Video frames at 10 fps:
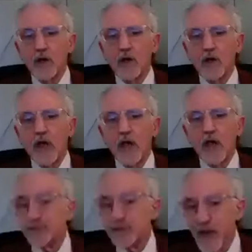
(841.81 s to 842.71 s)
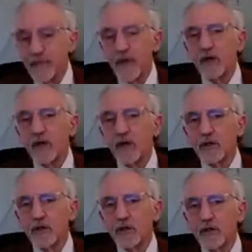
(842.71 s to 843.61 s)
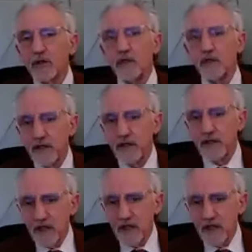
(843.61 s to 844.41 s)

as primarily the